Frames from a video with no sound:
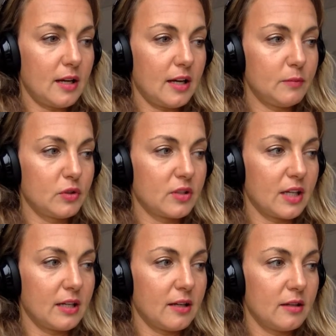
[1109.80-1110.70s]
I'm just
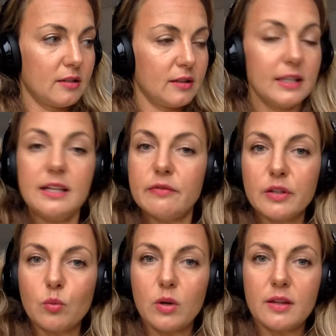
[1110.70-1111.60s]
going to leave
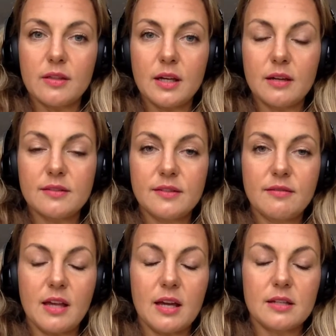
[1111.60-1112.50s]
you with this,
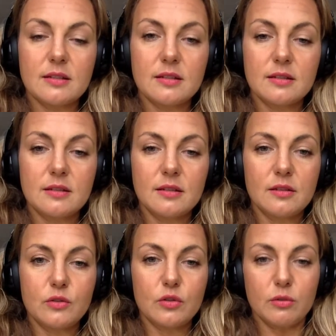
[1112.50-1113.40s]
that
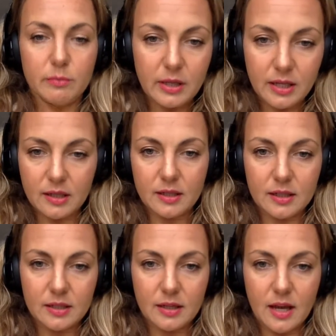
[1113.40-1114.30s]
to me,
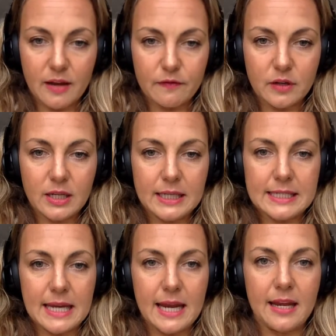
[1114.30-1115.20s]
at every
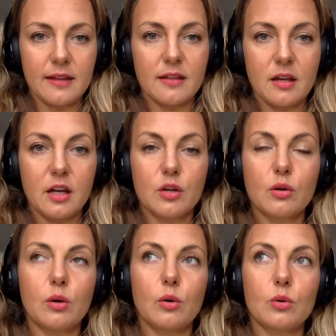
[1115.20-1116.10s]
day that I
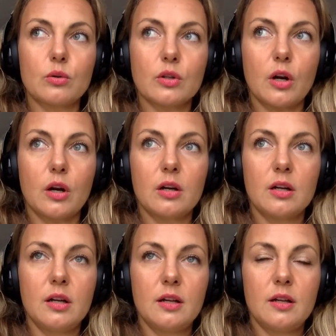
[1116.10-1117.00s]
grow older,
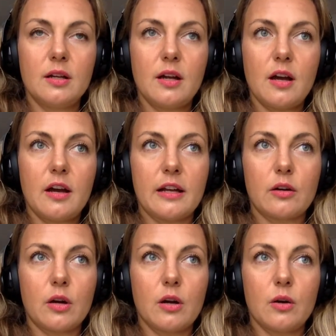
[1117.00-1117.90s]
I
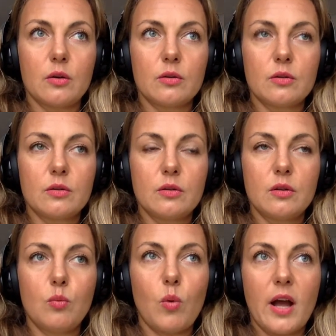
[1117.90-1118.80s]
grow
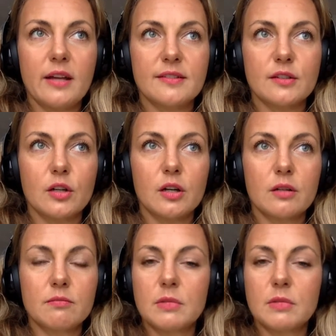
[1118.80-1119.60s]
wiser,